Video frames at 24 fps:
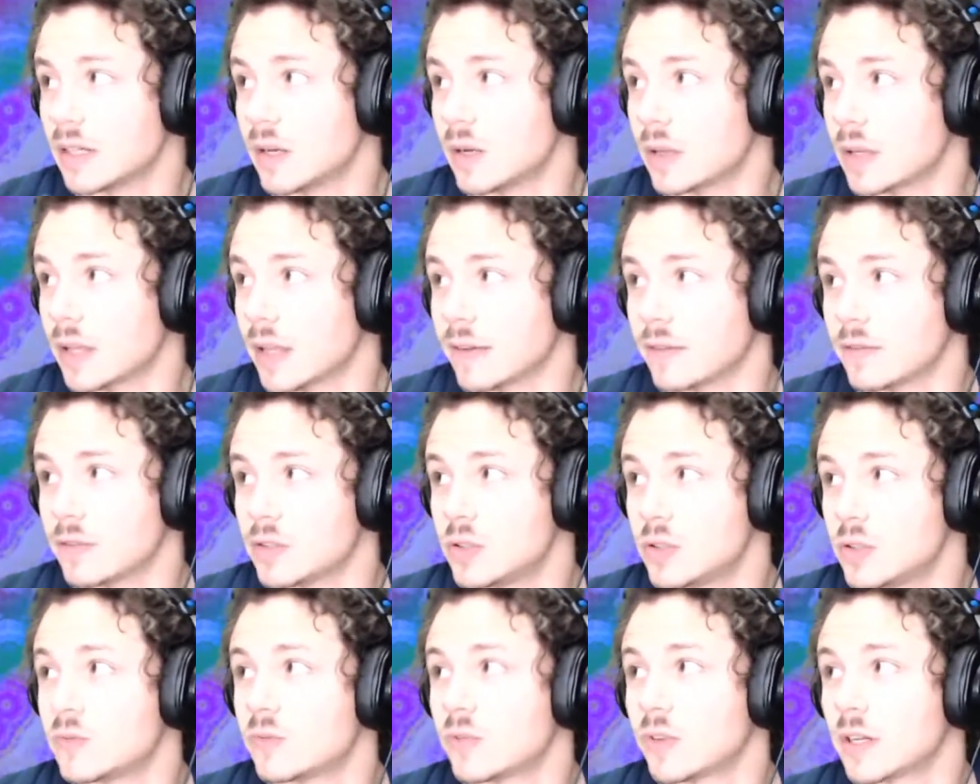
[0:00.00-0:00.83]
Only have
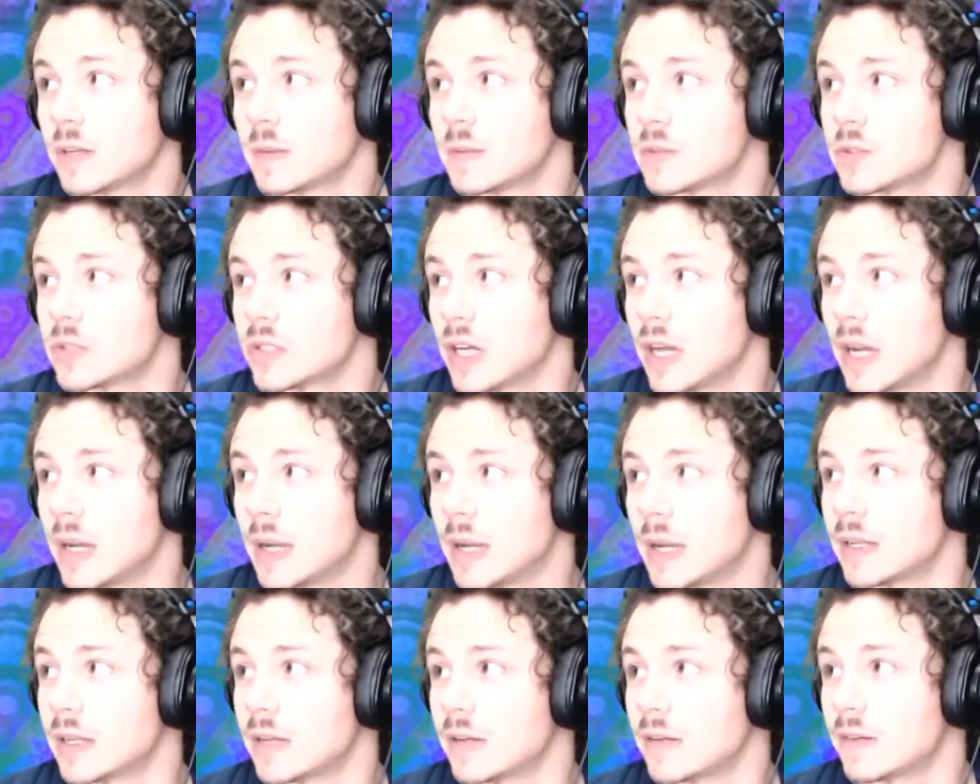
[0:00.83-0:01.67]
2 frames dropped
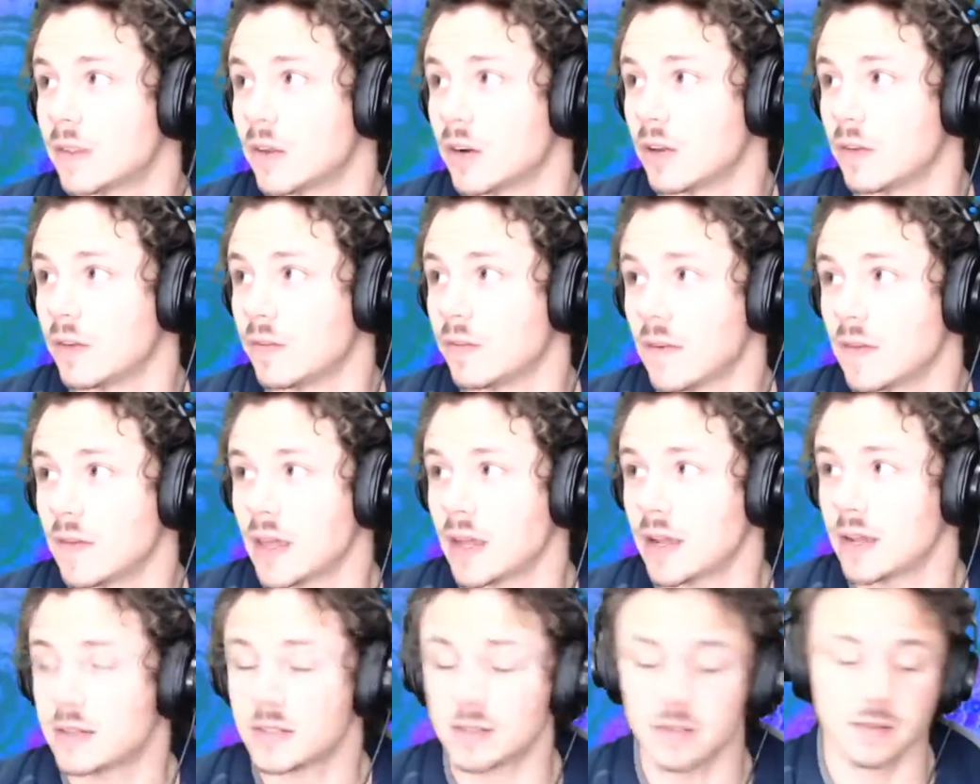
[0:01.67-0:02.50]
out of
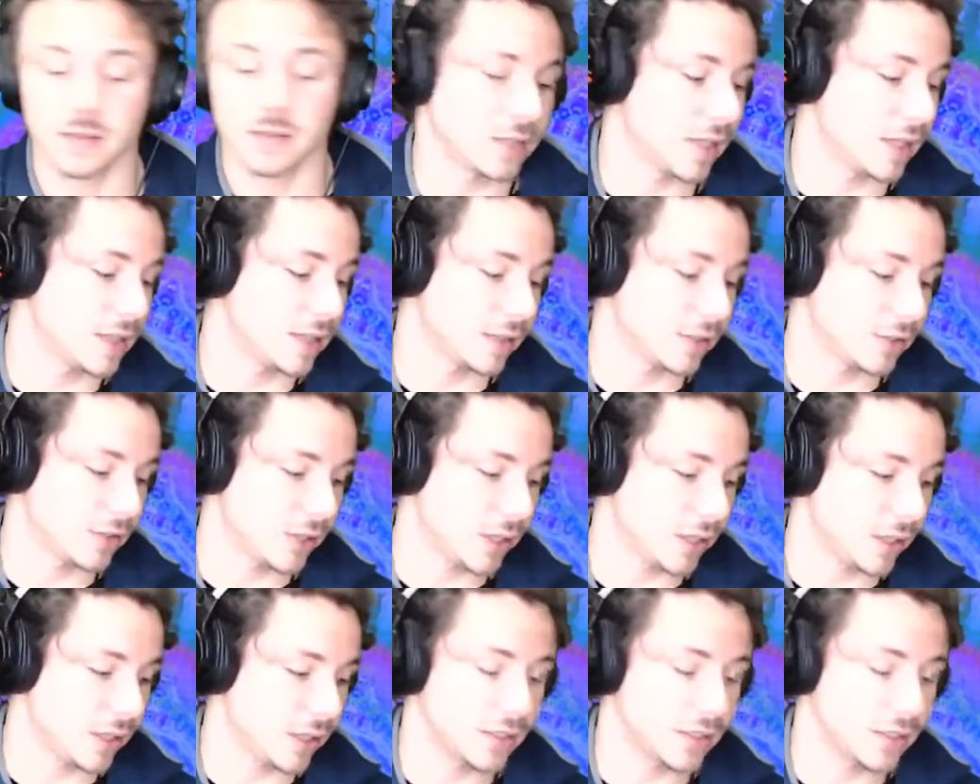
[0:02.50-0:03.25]
35,000, so that's great.